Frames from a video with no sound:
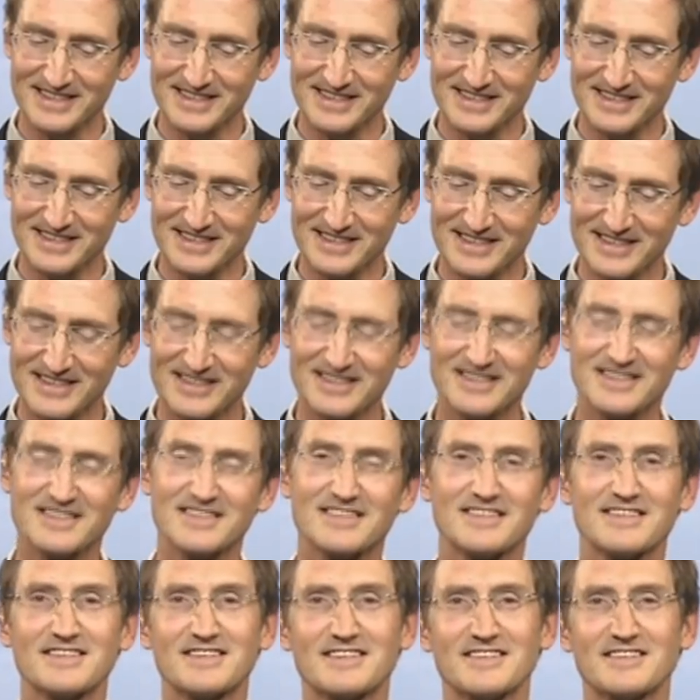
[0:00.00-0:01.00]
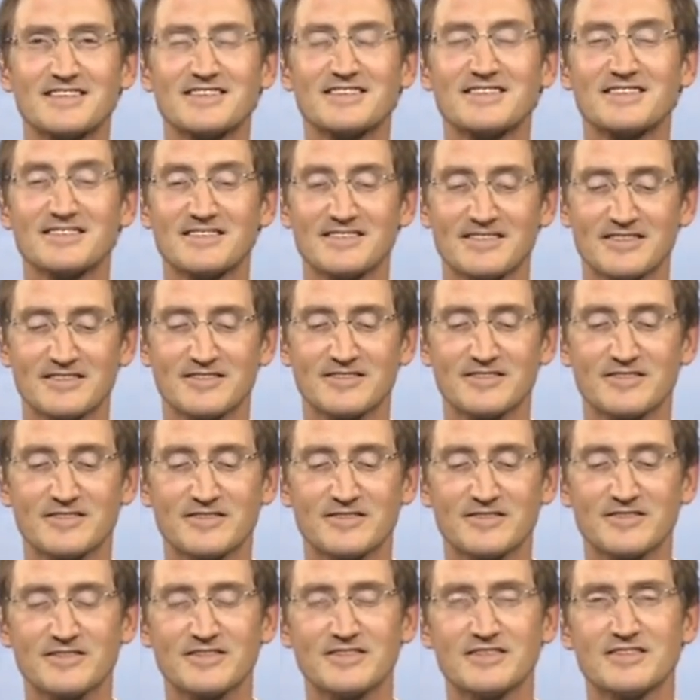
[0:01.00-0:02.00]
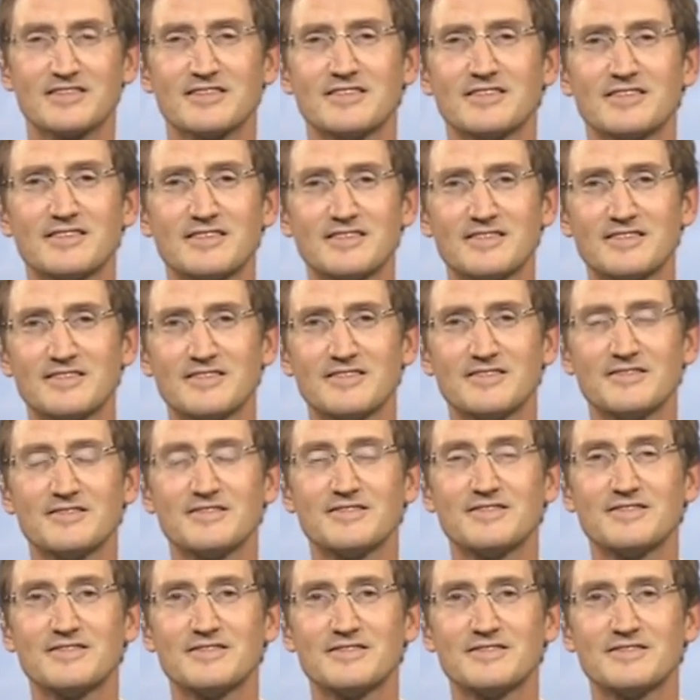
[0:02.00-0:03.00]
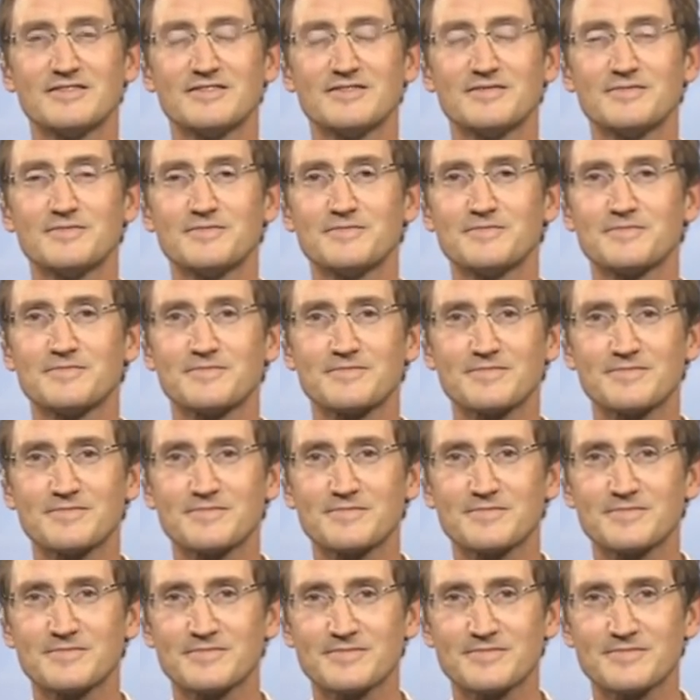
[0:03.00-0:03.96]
(not speaking)